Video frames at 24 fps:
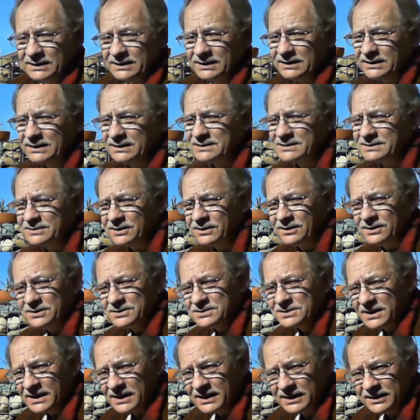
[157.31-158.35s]
It's not
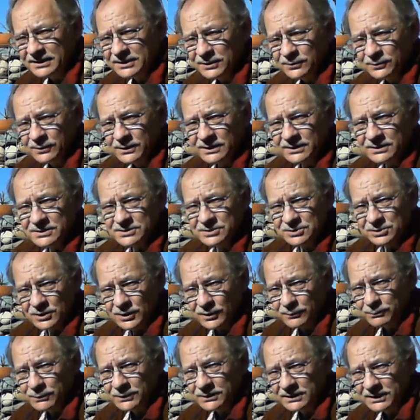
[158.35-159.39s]
as accurate as
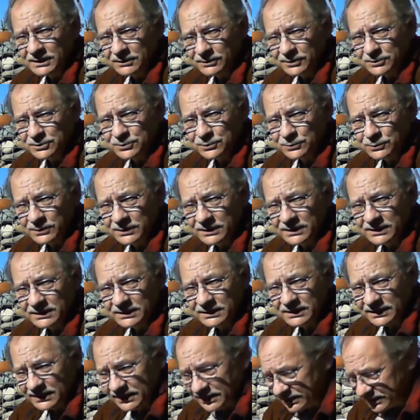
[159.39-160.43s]
chopping down a tree
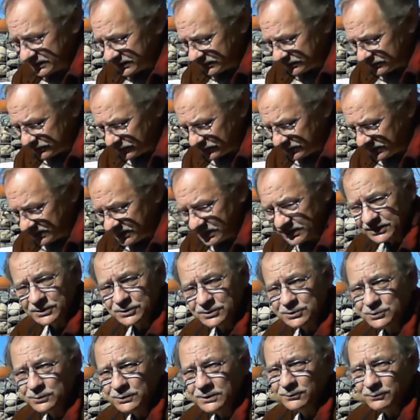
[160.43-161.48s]
and looking at the
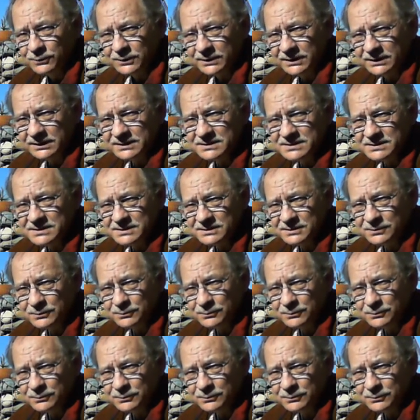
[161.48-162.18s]
tree rings,